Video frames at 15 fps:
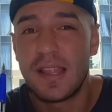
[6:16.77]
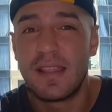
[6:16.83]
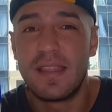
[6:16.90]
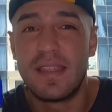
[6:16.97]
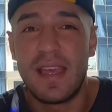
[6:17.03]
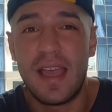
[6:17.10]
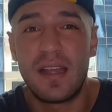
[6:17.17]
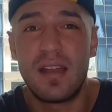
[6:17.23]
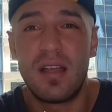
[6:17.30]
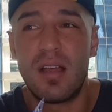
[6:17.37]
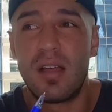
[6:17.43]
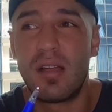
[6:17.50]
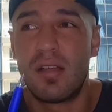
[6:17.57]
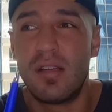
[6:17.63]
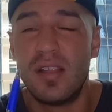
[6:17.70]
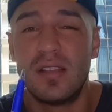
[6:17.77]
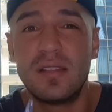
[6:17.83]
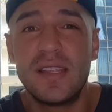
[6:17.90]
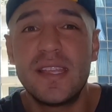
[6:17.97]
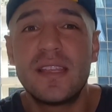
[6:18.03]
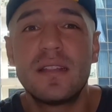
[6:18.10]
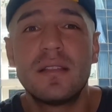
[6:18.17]
that are
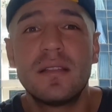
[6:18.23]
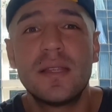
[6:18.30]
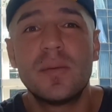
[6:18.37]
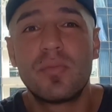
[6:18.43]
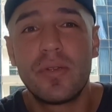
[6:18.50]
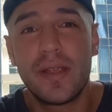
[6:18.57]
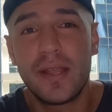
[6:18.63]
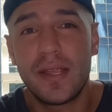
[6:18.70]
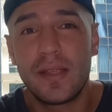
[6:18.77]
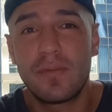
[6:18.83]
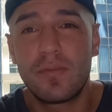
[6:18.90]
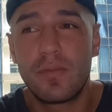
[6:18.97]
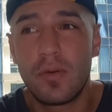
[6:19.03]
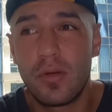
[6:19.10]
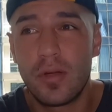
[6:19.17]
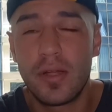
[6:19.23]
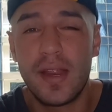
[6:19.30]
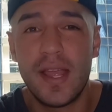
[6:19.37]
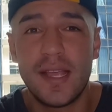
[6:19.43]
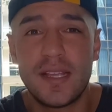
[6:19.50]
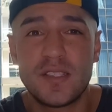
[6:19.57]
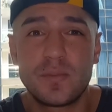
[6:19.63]
illegally bringing foreign
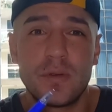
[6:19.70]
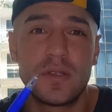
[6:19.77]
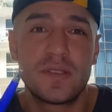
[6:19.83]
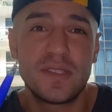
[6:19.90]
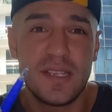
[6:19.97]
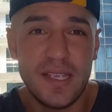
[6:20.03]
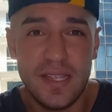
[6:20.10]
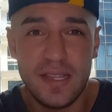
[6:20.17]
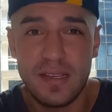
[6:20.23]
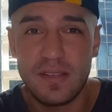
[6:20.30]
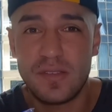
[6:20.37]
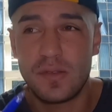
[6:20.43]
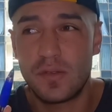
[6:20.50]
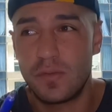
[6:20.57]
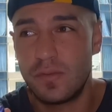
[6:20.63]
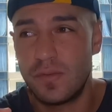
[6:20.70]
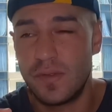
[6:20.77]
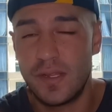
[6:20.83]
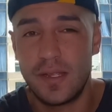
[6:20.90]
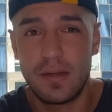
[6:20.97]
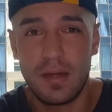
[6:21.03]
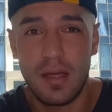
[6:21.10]
experts into
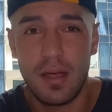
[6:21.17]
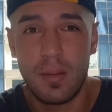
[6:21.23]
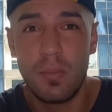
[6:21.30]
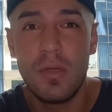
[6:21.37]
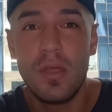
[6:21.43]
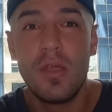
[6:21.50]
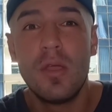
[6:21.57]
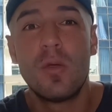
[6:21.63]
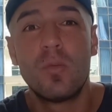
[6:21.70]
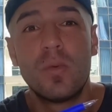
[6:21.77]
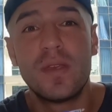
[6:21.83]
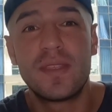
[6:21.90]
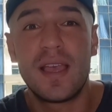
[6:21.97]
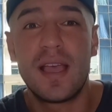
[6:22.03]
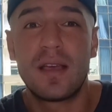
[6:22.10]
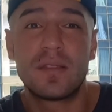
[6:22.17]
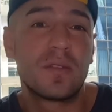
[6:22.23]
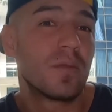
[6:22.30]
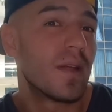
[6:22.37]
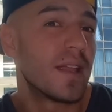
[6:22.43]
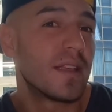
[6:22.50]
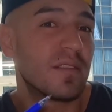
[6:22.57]
Vietnam without
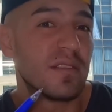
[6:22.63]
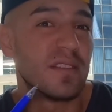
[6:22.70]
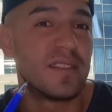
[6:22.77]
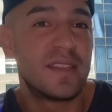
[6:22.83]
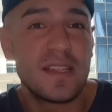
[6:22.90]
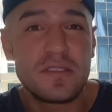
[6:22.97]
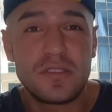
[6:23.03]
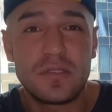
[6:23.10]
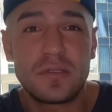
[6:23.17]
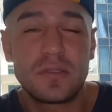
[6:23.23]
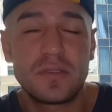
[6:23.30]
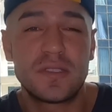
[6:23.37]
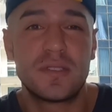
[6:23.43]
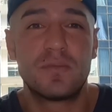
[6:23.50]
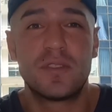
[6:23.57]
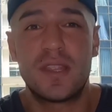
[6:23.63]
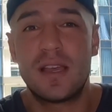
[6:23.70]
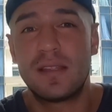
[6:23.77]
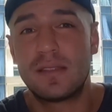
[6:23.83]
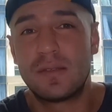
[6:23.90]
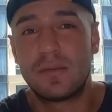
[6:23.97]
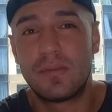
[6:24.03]
the right credentials and
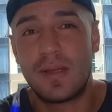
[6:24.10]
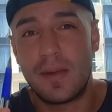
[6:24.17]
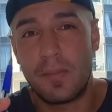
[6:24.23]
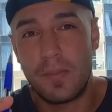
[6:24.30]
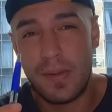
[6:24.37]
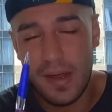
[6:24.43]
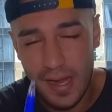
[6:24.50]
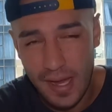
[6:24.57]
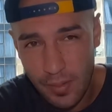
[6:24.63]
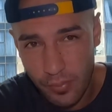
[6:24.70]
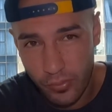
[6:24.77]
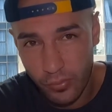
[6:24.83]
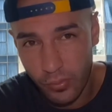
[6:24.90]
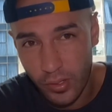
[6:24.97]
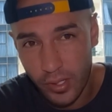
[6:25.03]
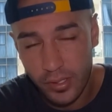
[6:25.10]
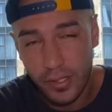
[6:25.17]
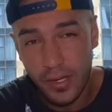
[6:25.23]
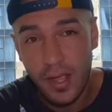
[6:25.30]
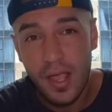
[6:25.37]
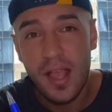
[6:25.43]
without the right paperwork.